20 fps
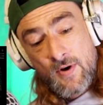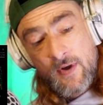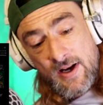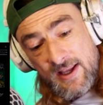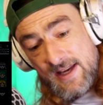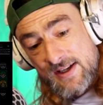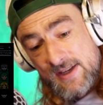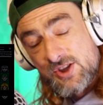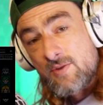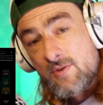
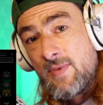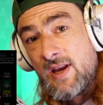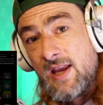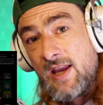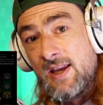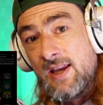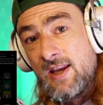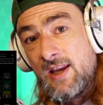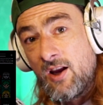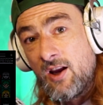When it gets to
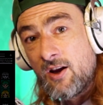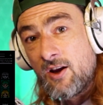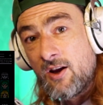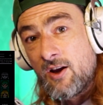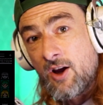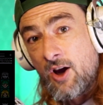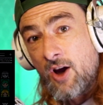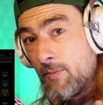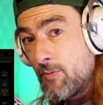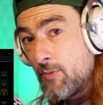me,
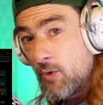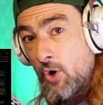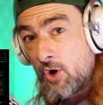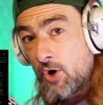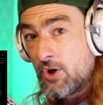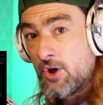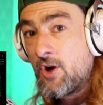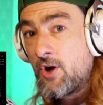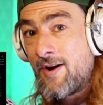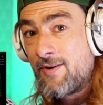I'm
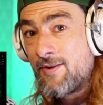not going to